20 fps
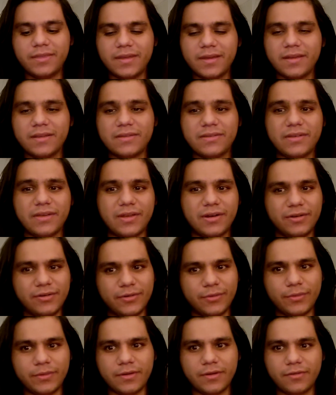things. I don't
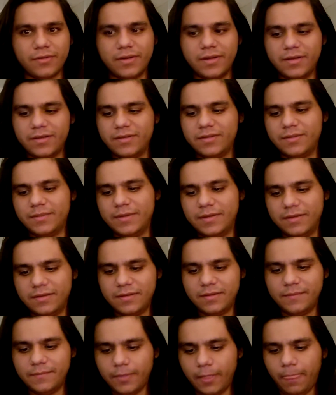know what acreus is.
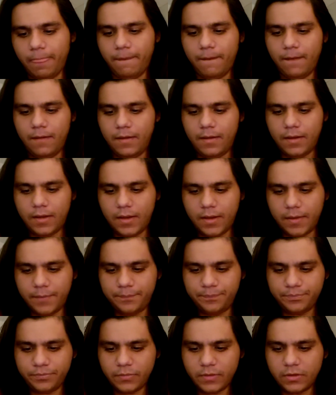
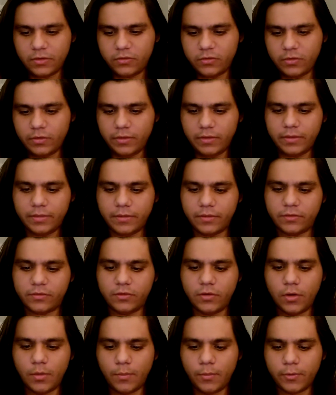Um, surely there's
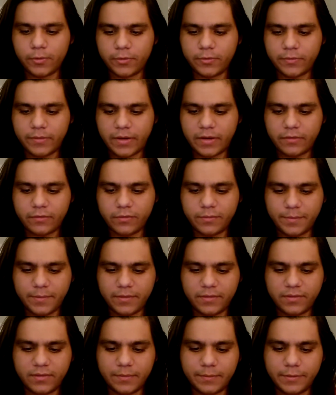no more direct
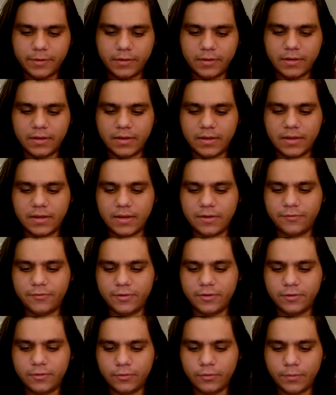responsibility
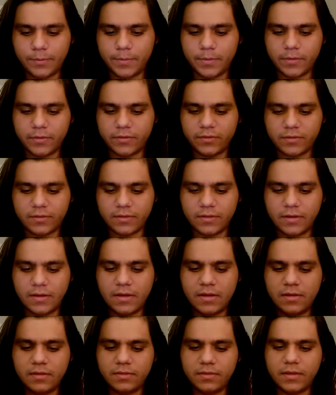given to a person
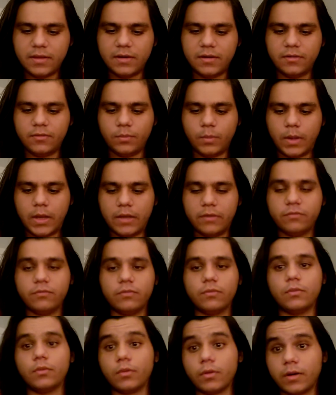than his wife
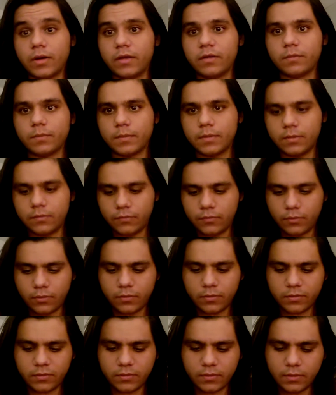or husband, of
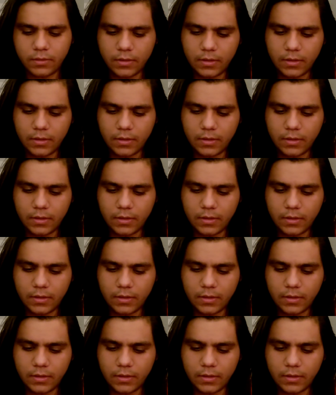course.